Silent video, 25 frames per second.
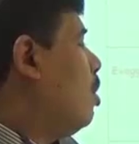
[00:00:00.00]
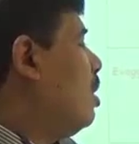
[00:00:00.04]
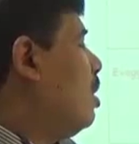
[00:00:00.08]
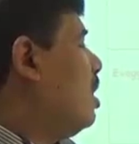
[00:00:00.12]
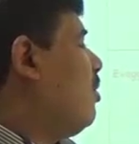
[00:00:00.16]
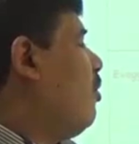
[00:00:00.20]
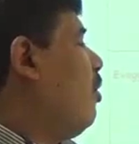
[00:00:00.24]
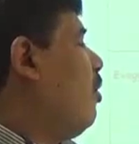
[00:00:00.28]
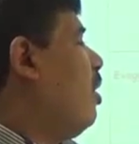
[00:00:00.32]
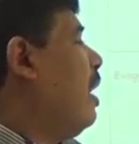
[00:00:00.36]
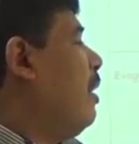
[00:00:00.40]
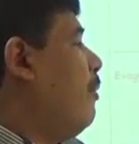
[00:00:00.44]

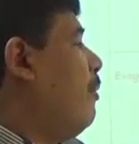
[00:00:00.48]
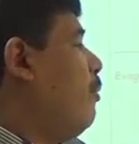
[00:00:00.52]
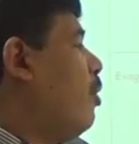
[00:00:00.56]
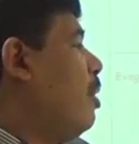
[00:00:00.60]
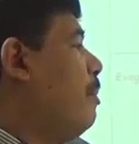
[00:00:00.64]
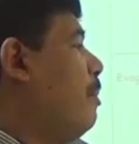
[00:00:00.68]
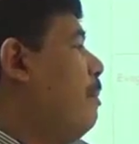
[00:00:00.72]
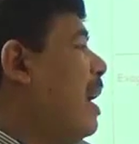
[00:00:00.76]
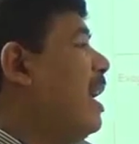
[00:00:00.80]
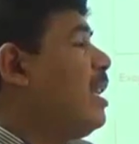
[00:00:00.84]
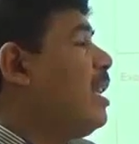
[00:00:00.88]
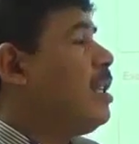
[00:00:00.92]
truthful
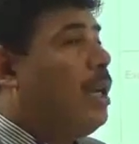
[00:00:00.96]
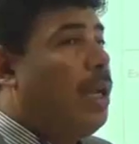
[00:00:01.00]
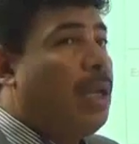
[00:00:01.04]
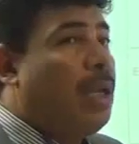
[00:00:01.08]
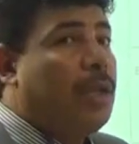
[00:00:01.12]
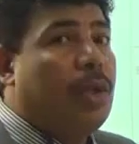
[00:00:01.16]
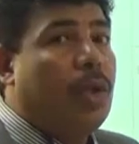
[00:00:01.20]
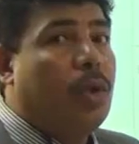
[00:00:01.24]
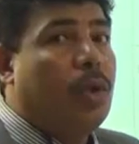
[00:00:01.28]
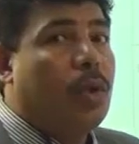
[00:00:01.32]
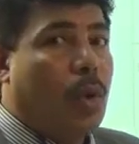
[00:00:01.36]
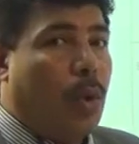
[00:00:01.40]

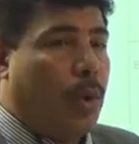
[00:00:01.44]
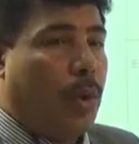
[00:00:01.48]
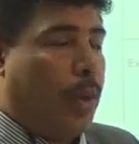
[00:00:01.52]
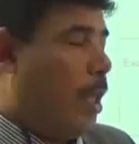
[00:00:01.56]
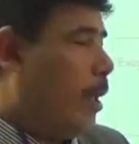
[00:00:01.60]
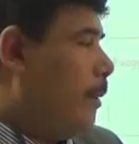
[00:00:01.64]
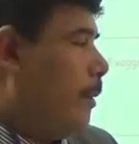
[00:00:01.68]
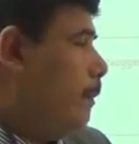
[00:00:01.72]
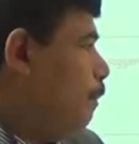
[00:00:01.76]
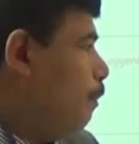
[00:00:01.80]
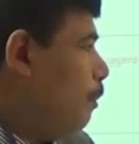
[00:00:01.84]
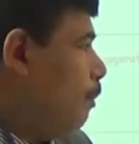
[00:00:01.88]
information is the
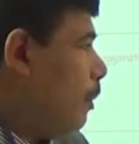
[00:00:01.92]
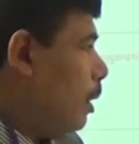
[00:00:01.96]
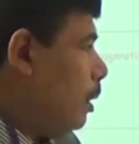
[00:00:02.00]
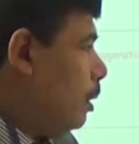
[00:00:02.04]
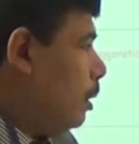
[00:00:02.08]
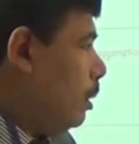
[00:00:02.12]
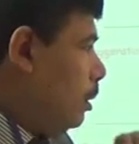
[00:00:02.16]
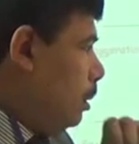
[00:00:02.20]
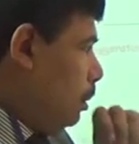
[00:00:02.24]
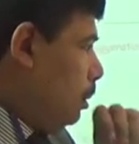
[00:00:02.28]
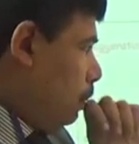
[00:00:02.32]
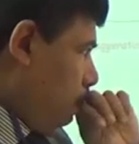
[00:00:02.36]
truth,
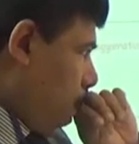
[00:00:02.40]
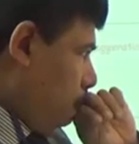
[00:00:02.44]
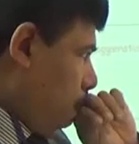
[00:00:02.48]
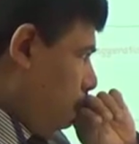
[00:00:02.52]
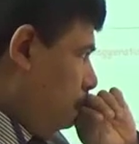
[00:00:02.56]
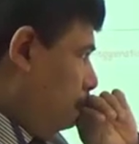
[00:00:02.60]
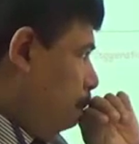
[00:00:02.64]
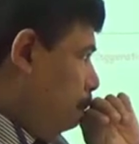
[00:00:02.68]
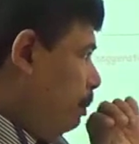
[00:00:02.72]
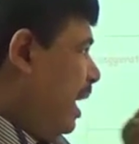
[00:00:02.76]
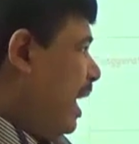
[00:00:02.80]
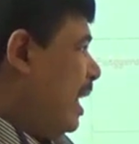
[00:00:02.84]

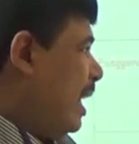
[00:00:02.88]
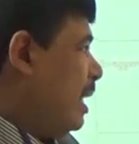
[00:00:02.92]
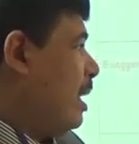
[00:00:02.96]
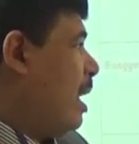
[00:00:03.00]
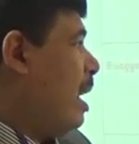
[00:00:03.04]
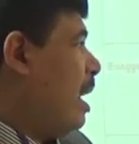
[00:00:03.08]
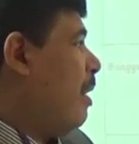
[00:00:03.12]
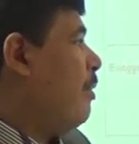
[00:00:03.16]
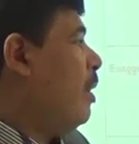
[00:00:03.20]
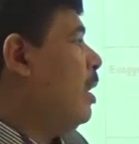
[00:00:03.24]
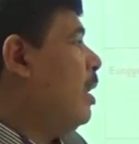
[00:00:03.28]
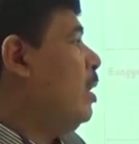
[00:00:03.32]

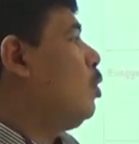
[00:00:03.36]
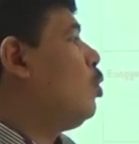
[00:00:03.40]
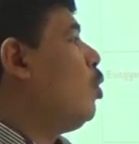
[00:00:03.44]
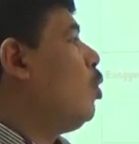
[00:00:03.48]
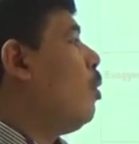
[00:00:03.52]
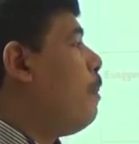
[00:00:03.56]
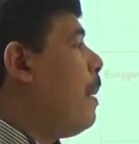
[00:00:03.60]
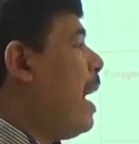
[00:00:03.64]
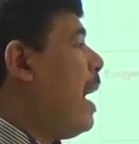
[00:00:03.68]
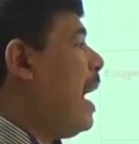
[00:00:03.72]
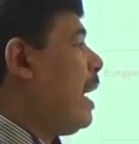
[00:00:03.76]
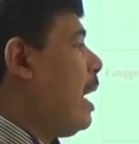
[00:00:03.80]
is
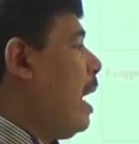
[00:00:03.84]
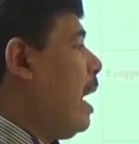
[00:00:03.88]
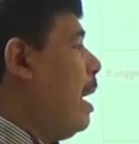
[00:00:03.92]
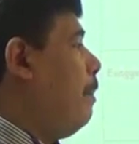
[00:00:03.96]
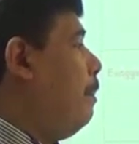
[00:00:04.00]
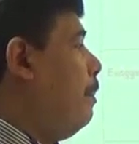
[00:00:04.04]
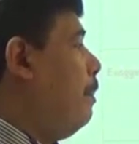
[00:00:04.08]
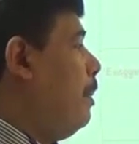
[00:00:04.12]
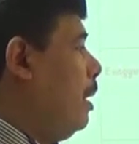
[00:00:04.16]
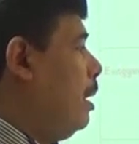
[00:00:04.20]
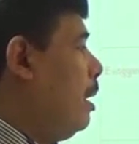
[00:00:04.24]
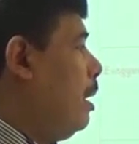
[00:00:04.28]
given to back
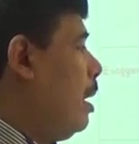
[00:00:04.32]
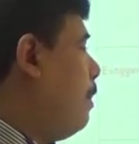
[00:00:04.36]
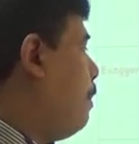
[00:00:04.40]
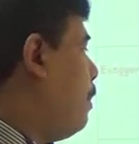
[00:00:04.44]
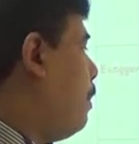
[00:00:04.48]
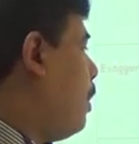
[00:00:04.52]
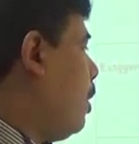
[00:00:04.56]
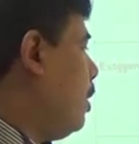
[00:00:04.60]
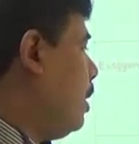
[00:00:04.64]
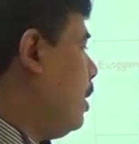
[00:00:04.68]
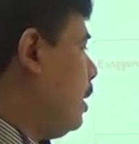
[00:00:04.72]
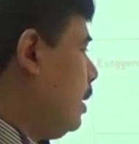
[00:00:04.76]

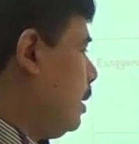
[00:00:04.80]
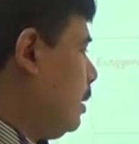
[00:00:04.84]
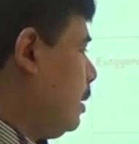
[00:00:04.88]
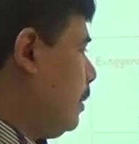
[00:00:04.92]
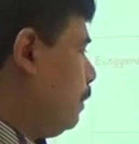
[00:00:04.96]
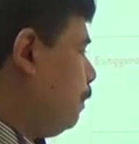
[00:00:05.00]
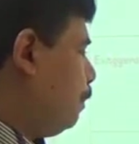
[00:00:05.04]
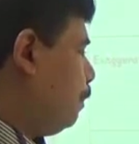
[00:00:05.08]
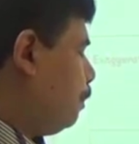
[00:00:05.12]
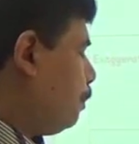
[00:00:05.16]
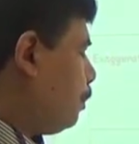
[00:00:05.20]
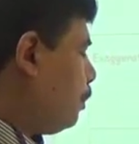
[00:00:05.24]
up a
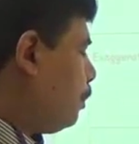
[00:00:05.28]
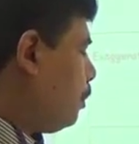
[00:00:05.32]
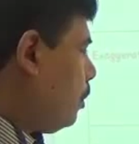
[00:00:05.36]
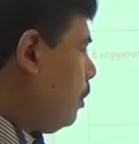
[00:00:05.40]
point,